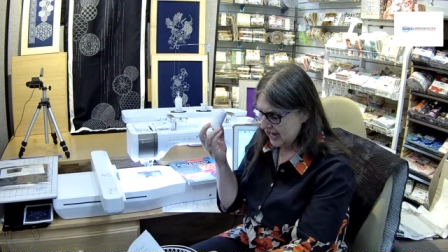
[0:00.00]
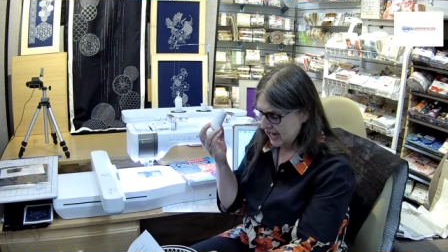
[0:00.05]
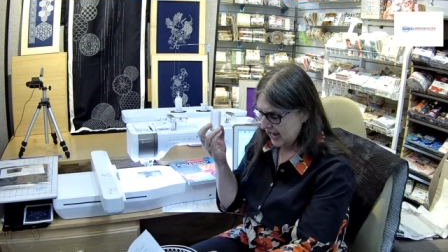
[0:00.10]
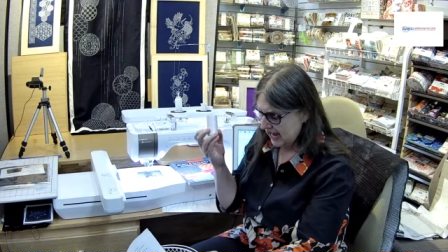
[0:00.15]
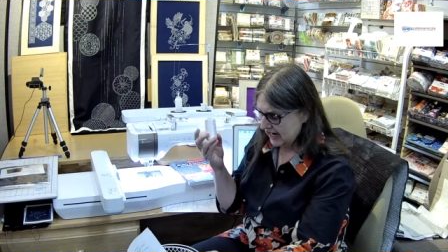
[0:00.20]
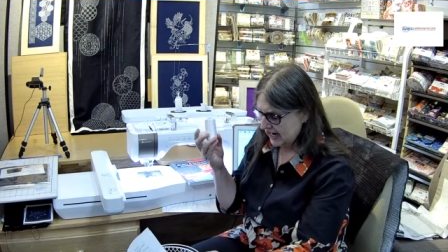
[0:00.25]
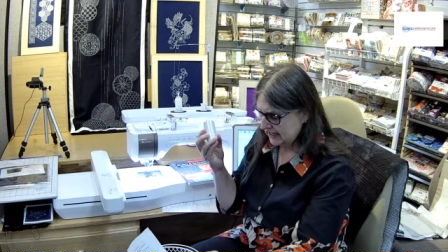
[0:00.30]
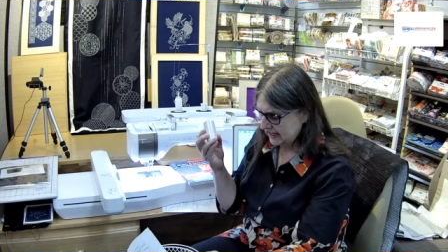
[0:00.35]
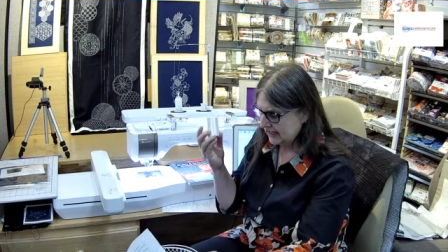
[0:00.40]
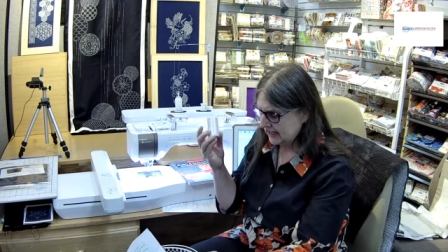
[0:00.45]

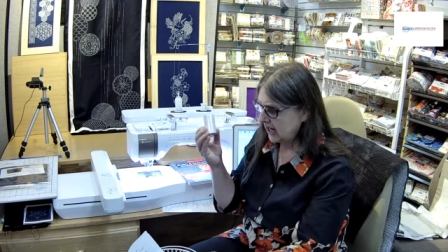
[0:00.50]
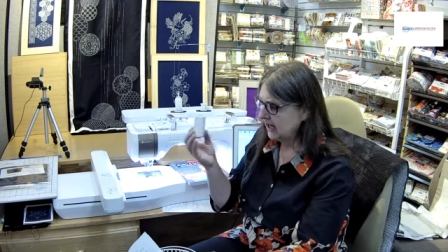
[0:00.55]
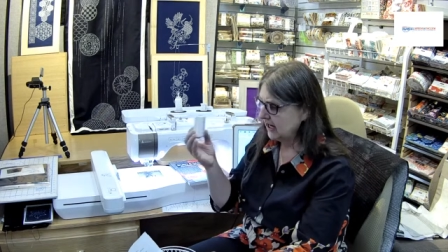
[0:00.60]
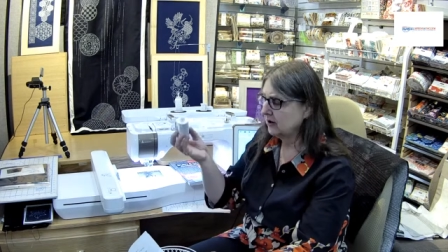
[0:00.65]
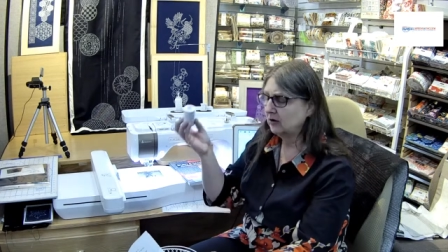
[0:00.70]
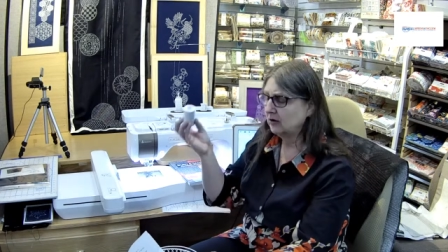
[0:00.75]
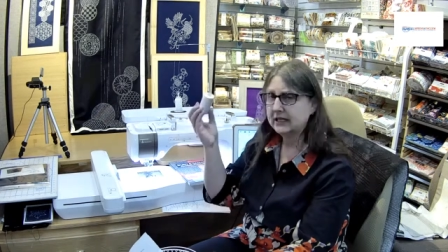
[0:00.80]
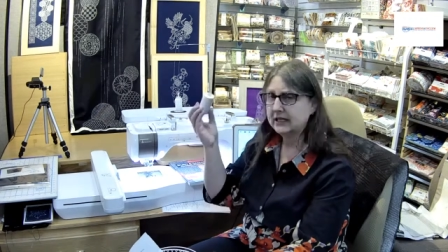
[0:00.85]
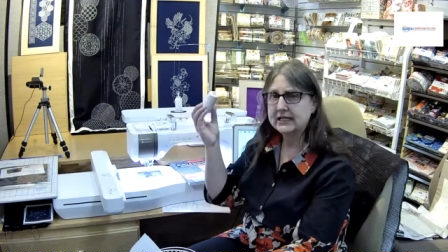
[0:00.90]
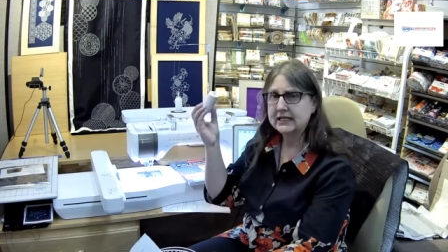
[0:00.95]
And not
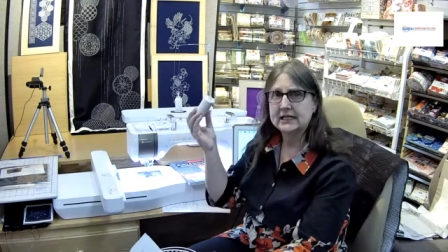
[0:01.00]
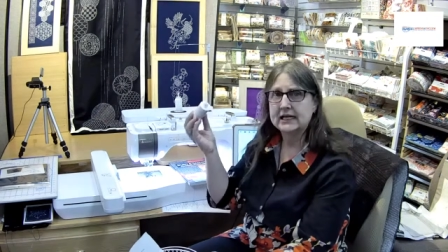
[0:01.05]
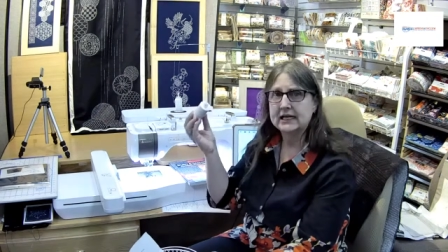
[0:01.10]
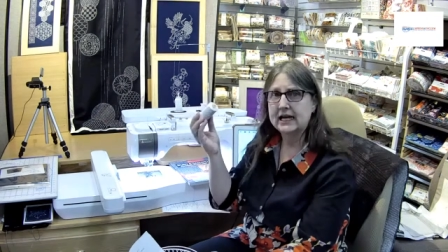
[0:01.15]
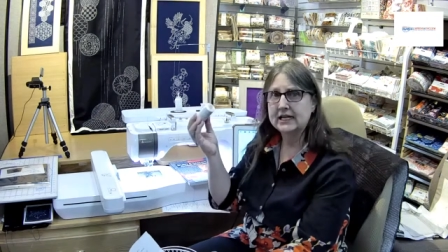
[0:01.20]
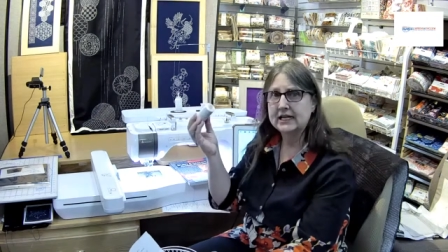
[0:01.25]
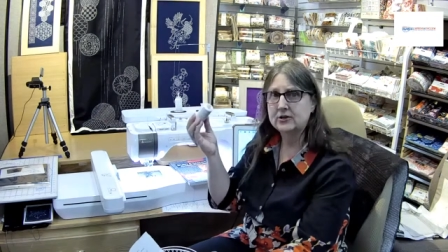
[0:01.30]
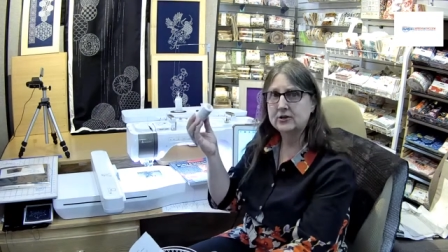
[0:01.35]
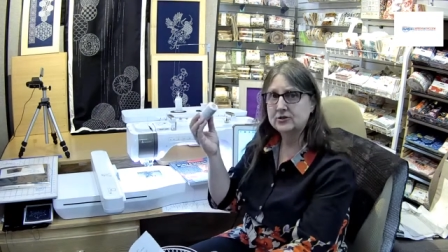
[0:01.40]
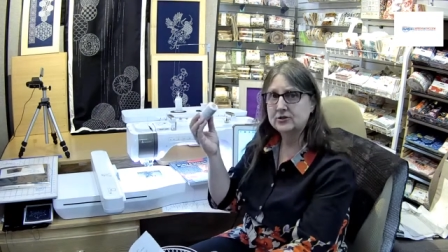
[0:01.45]
only did I
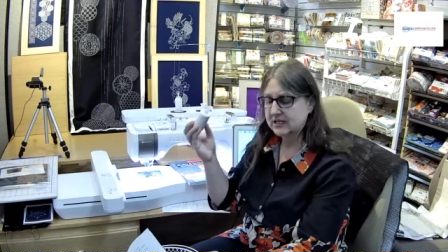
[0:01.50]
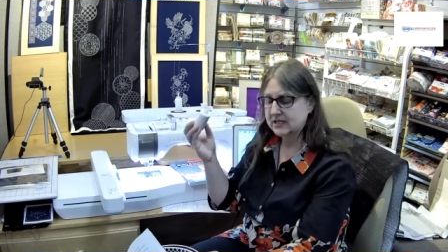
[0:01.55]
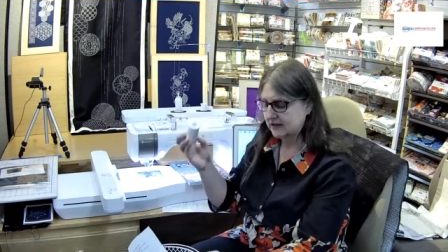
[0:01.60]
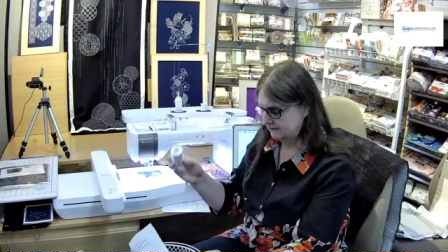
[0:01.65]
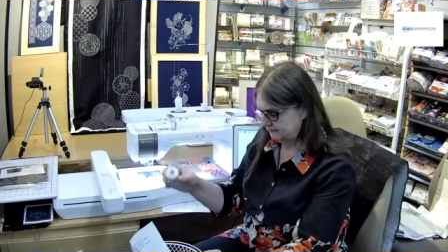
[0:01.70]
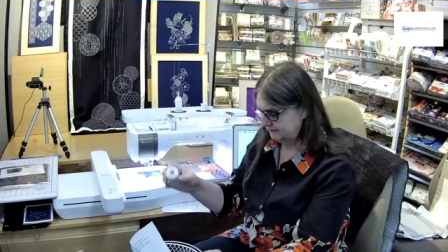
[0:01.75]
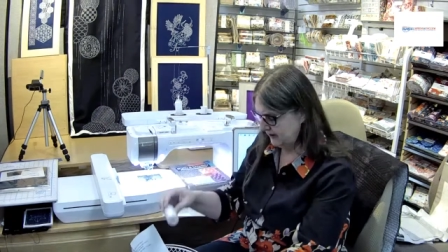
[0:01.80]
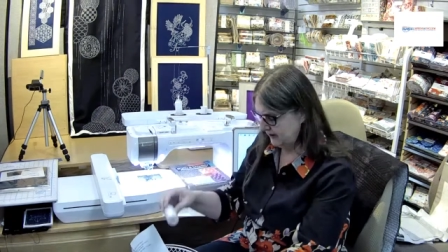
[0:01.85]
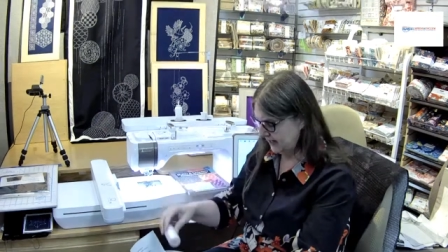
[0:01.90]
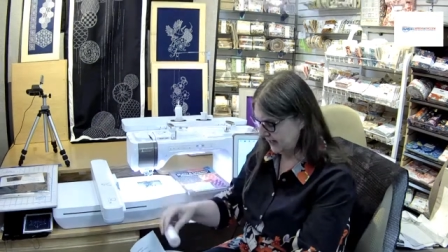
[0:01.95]
use
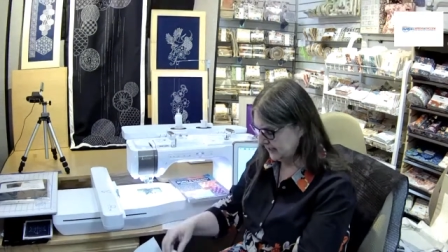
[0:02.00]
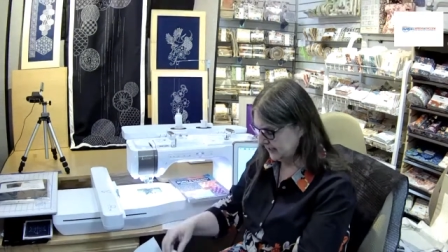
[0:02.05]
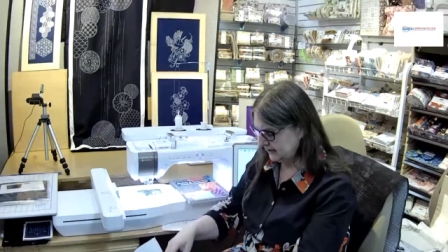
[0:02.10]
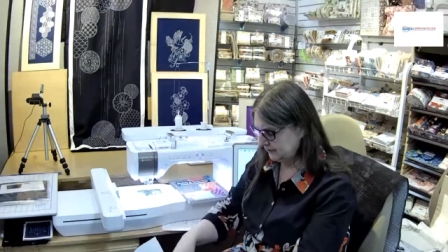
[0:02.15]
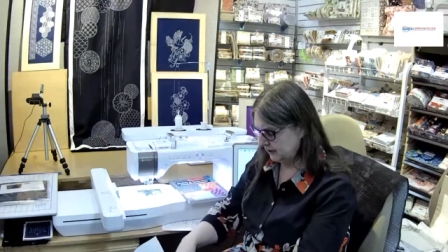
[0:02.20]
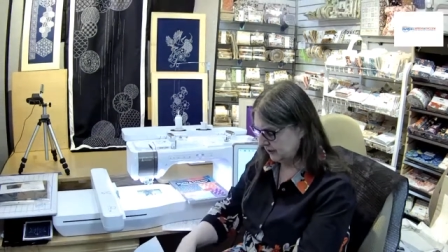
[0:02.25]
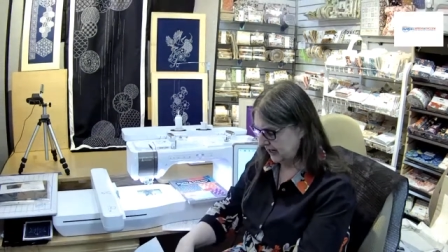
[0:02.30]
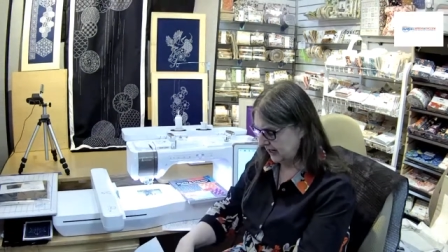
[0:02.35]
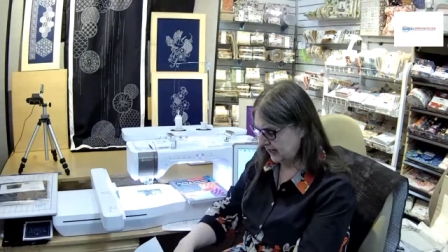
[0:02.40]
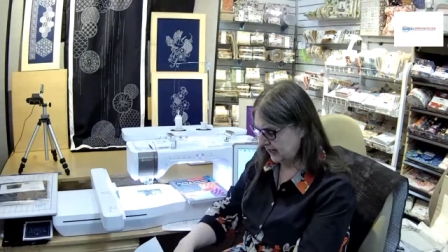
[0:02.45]
confetti
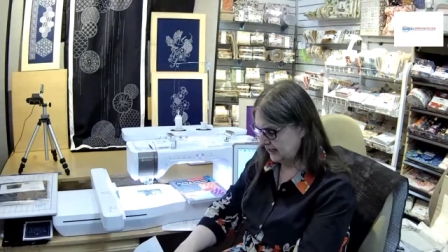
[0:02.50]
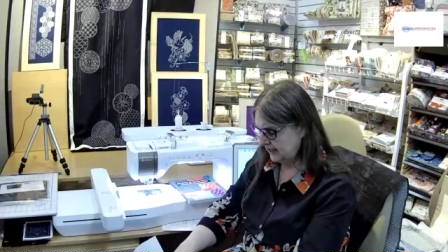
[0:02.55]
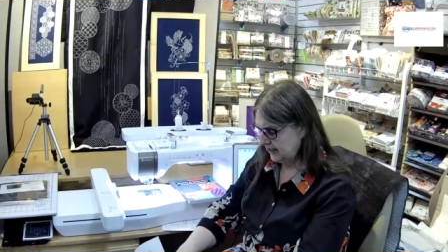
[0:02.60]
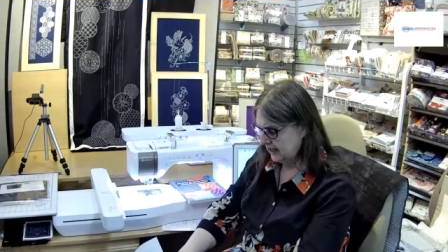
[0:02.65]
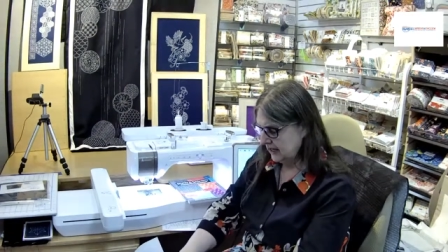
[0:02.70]
thread,